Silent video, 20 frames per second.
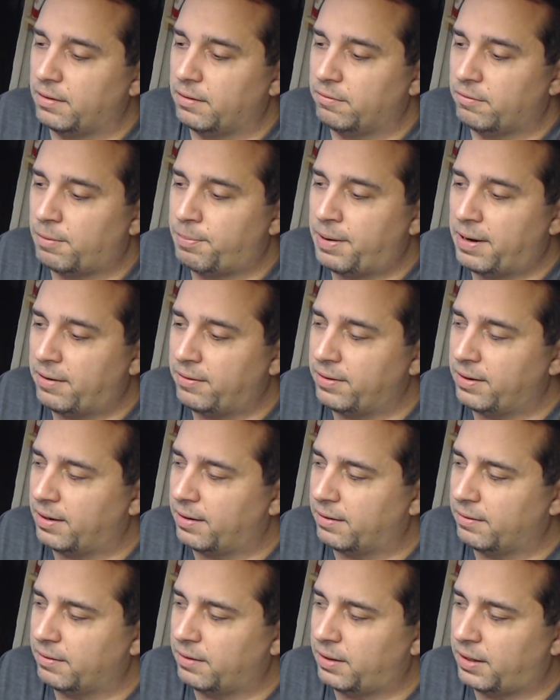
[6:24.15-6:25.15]
repairing
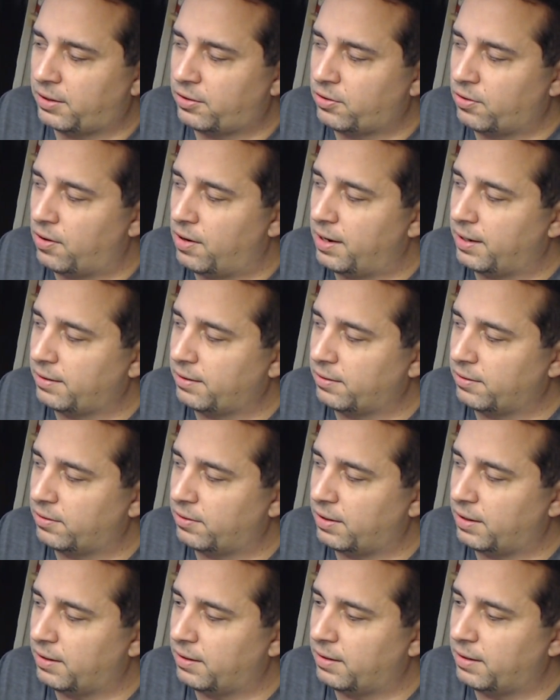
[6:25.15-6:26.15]
electronics is
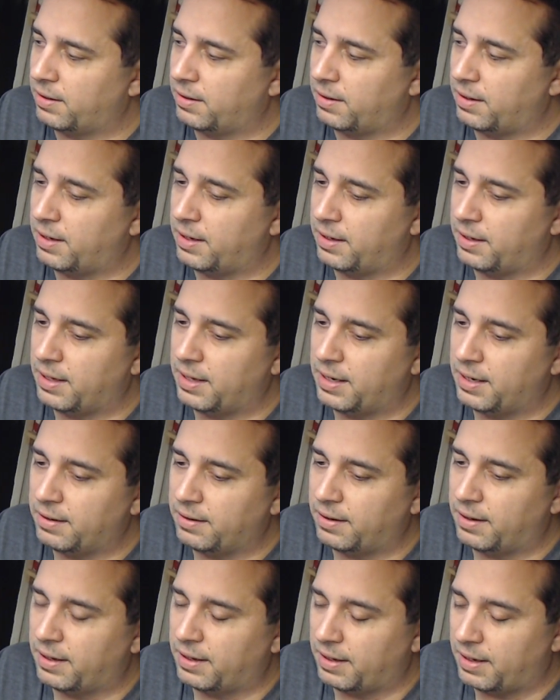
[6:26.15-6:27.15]
it,
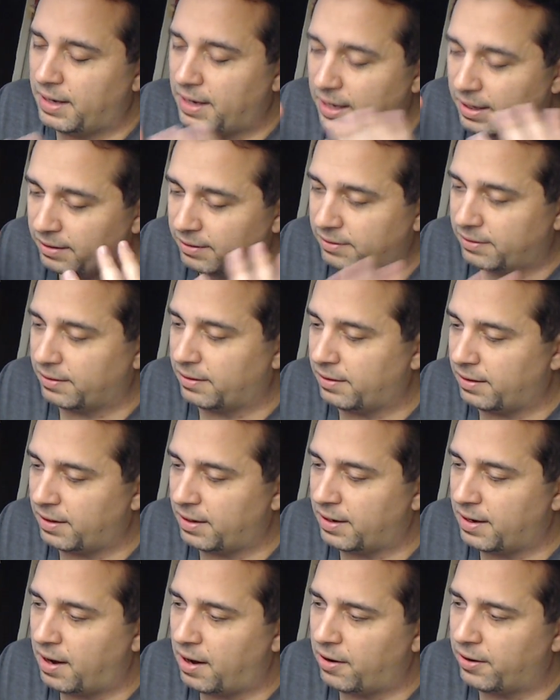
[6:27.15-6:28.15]
it, it, it is
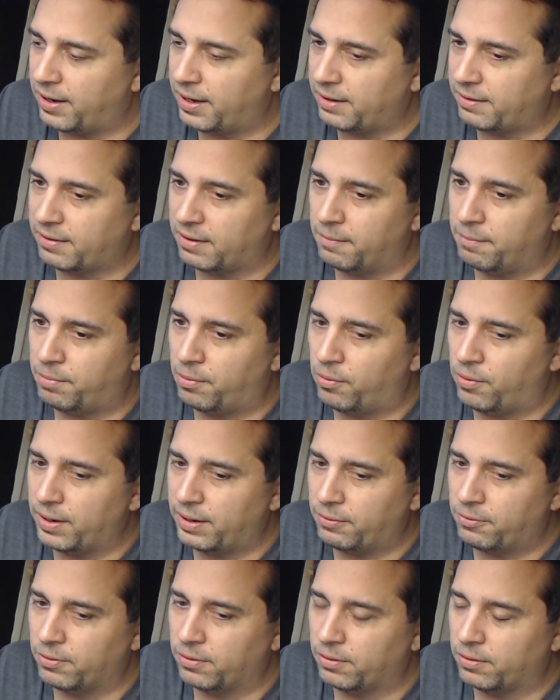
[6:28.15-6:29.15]
an art at some
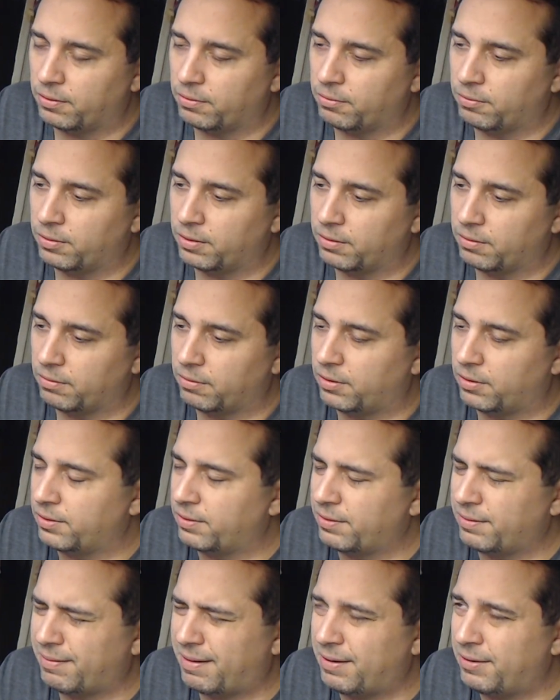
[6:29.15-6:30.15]
point where where
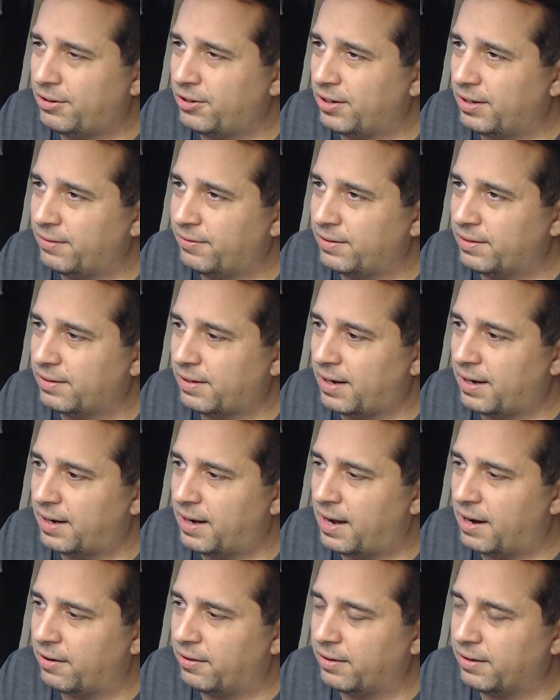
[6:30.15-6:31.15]
I shouldn't even say an
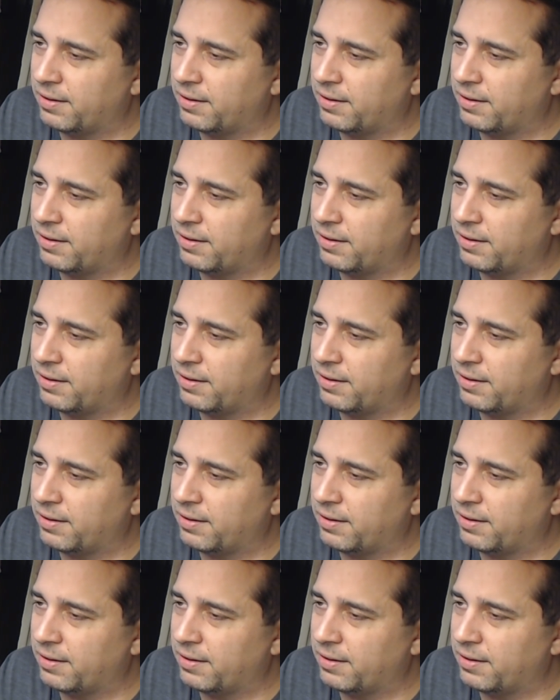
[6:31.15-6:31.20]
art.